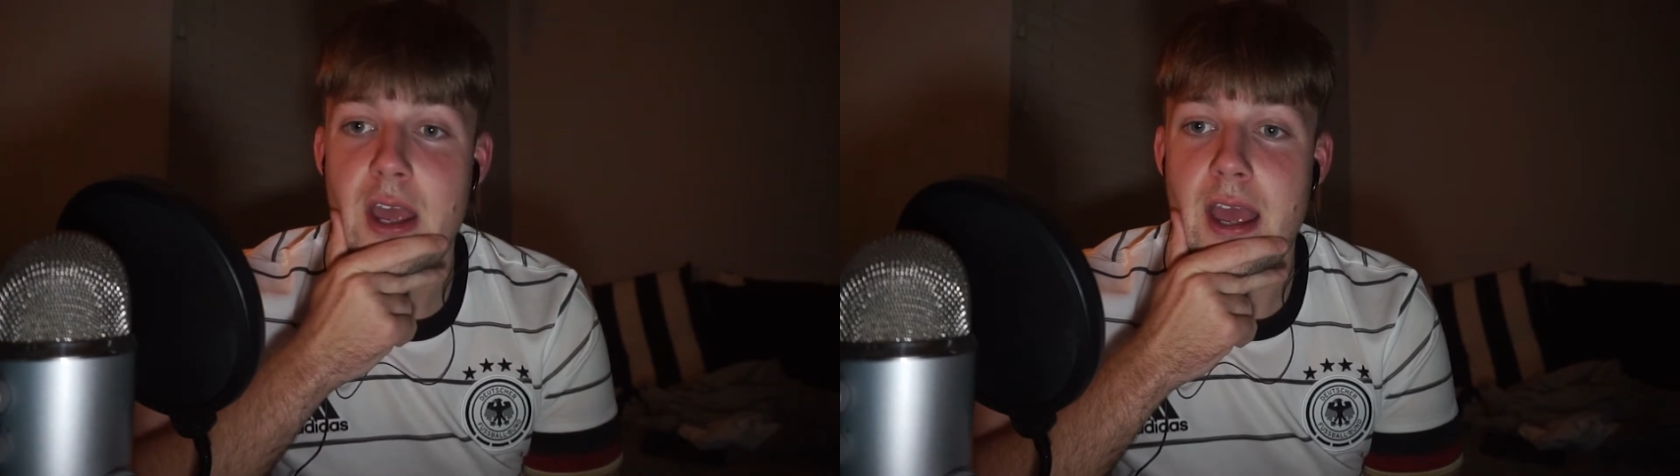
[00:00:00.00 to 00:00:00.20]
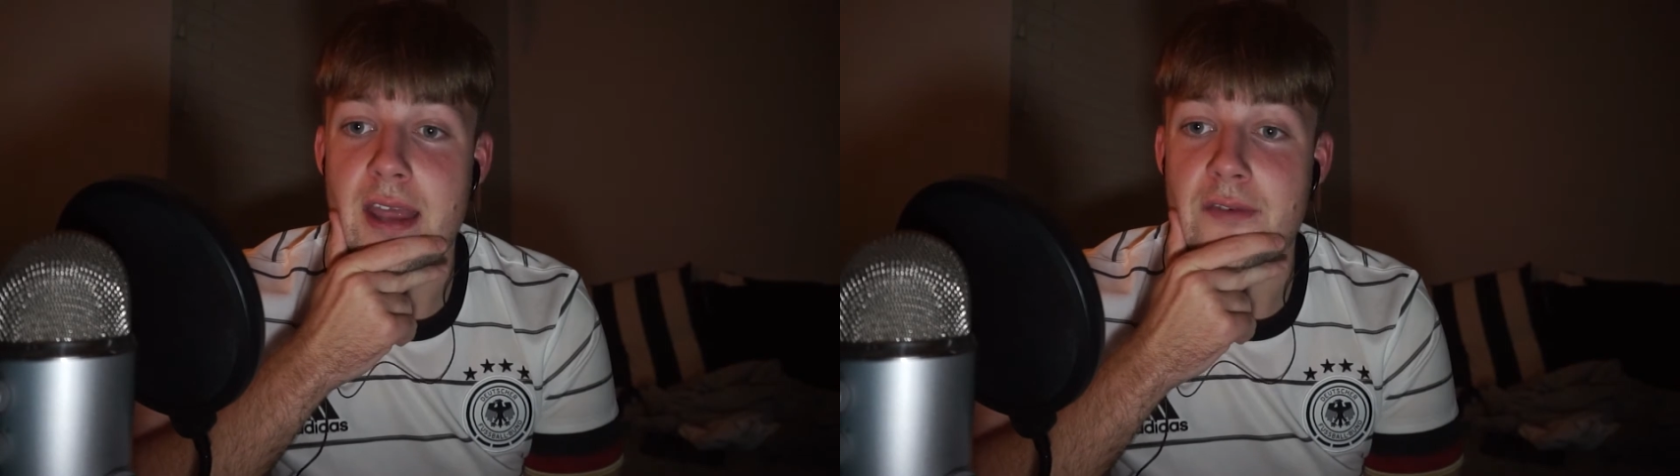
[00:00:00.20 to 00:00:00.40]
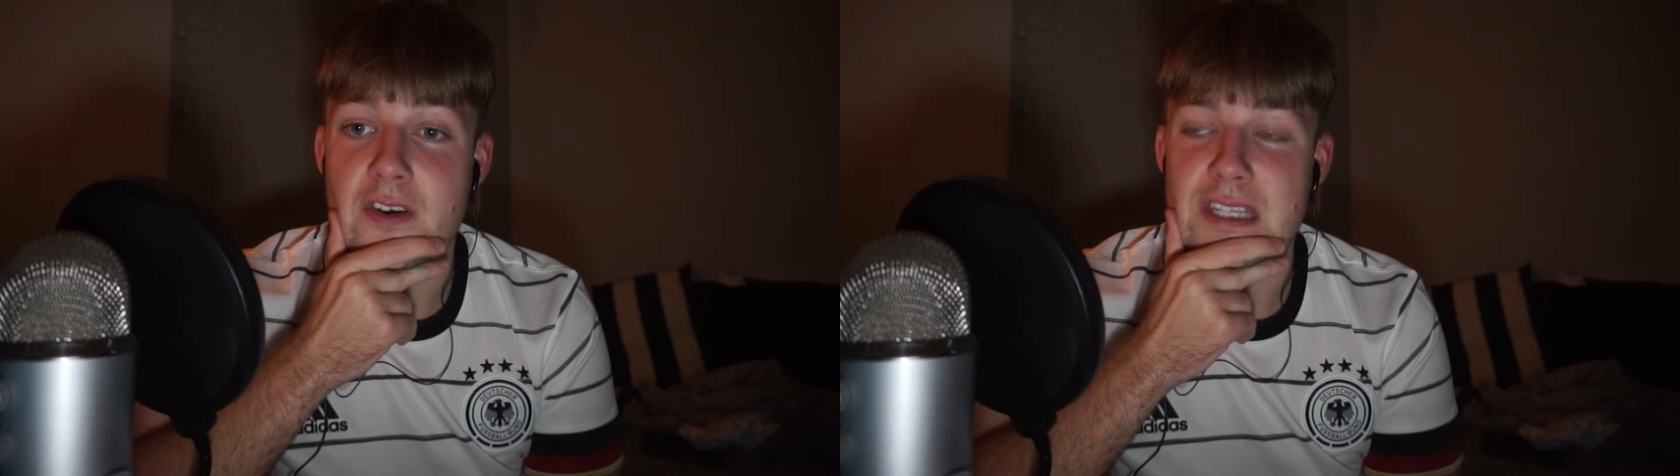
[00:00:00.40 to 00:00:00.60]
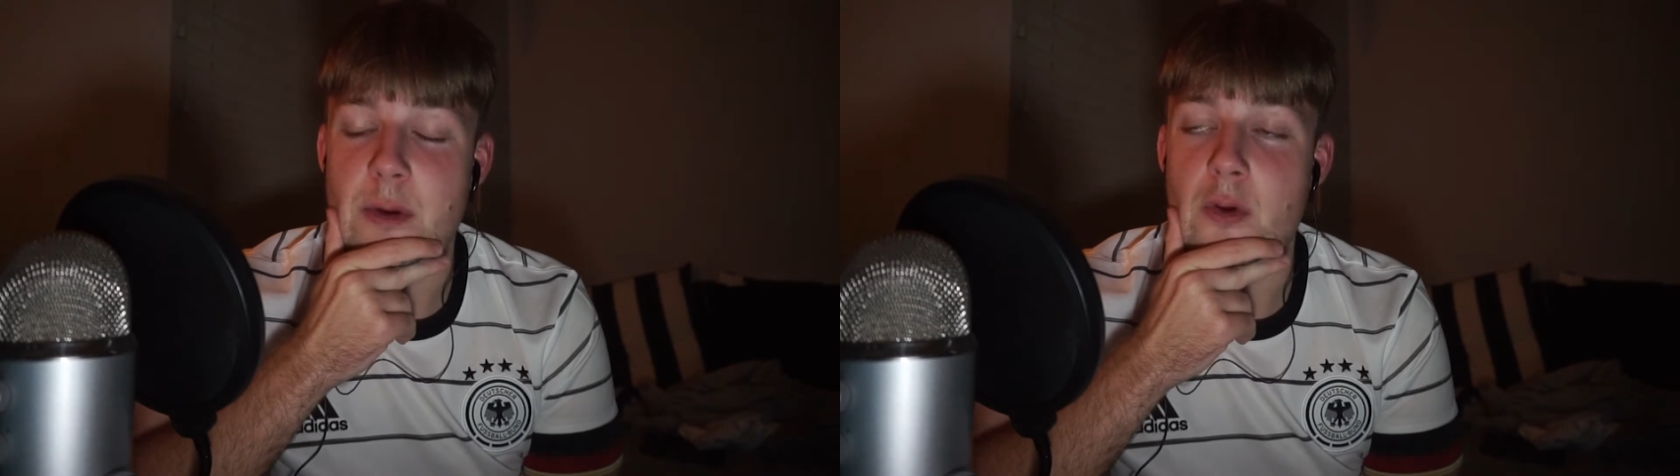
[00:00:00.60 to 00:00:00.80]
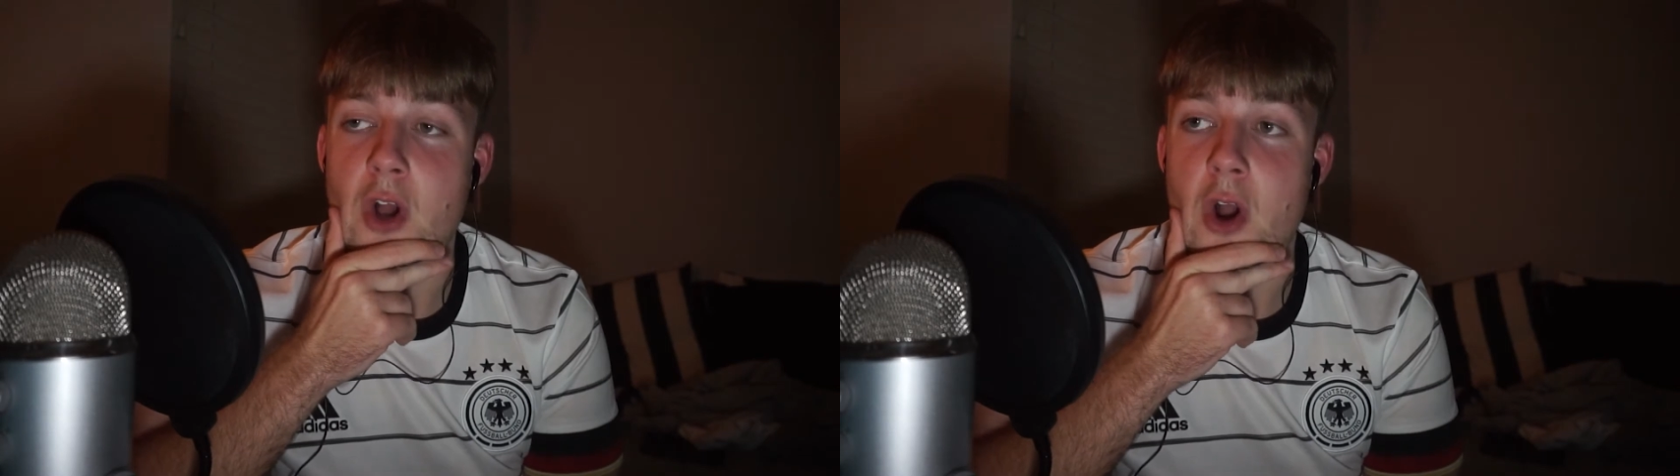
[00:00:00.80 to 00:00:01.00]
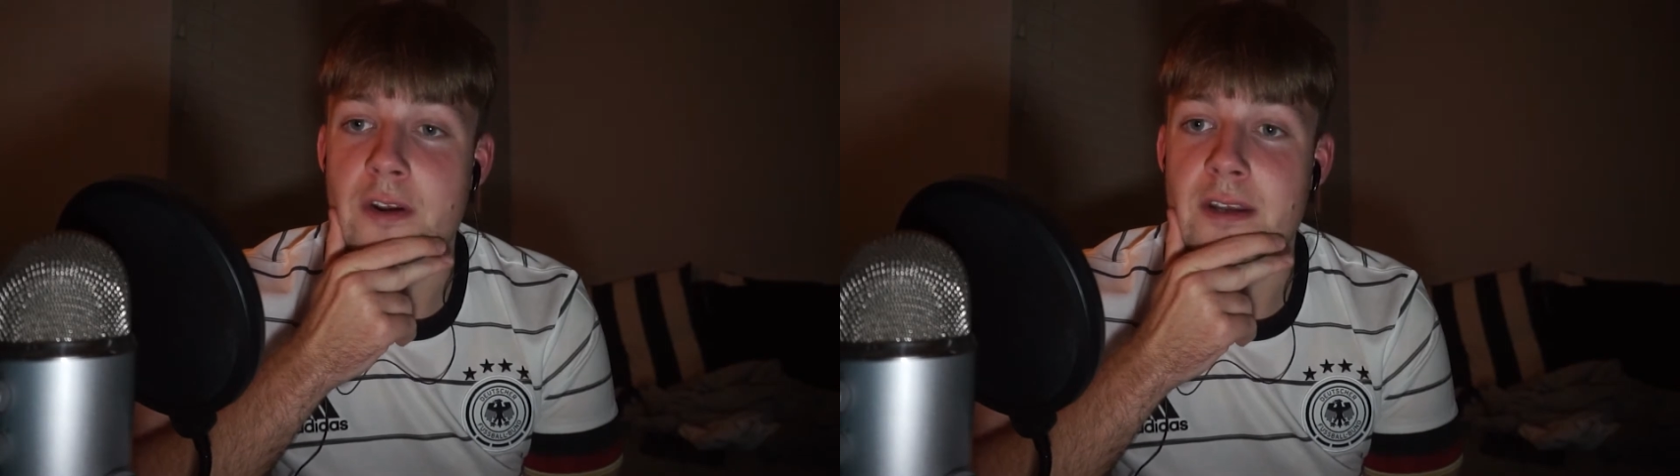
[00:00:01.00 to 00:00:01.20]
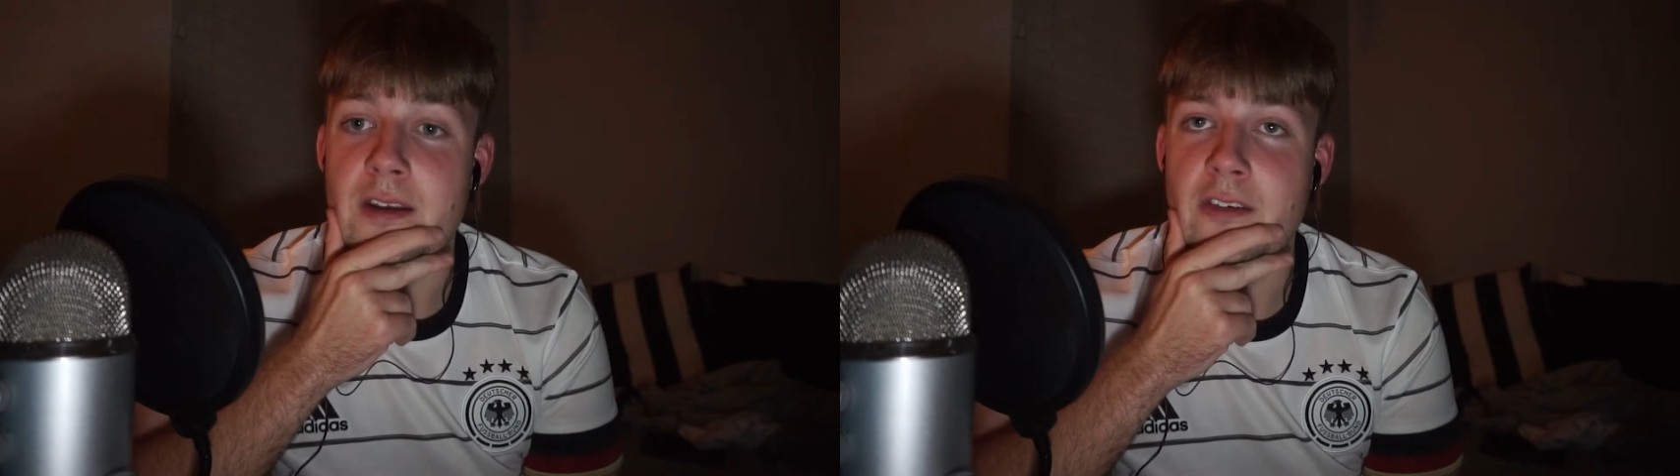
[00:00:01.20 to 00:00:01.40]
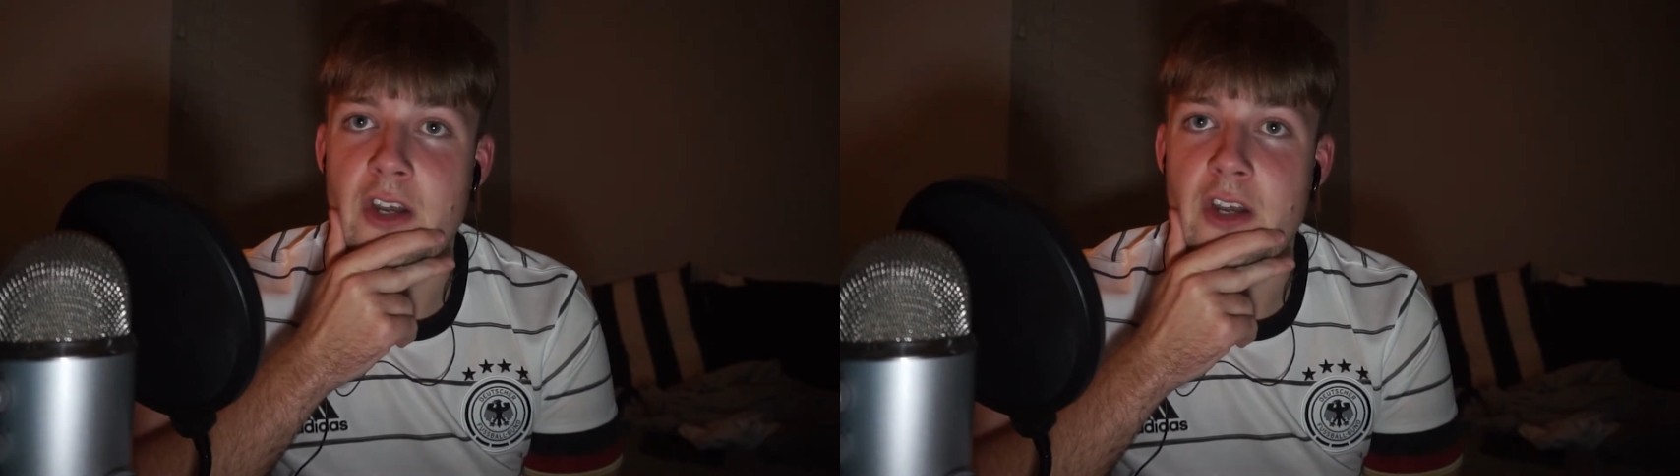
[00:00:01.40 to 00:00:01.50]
the first time we recorded this,